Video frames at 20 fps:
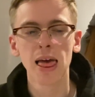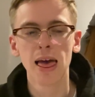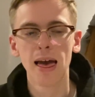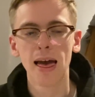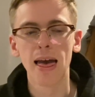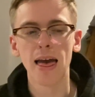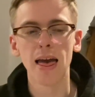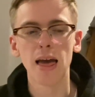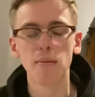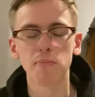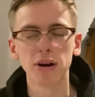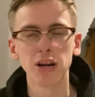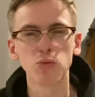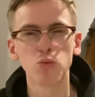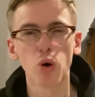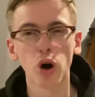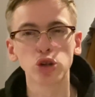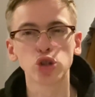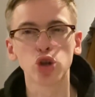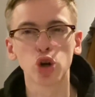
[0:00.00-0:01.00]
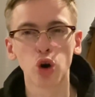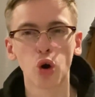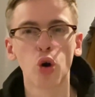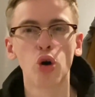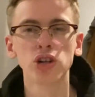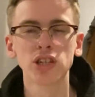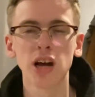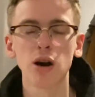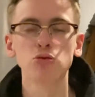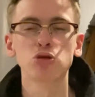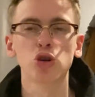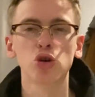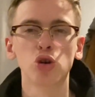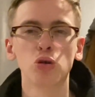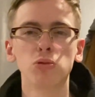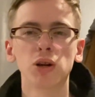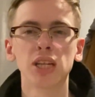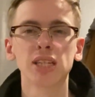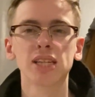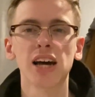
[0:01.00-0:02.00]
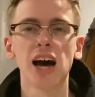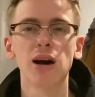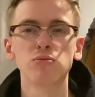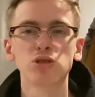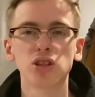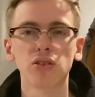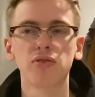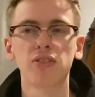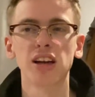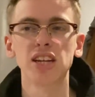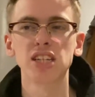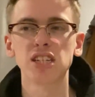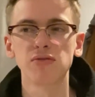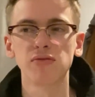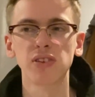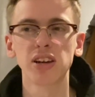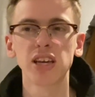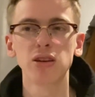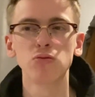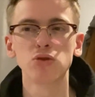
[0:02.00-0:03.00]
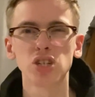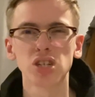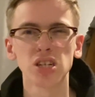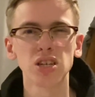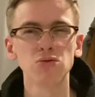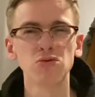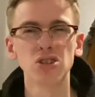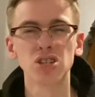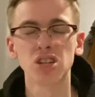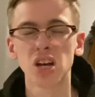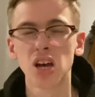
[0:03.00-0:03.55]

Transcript: But he was caught out a couple of times defensively. He was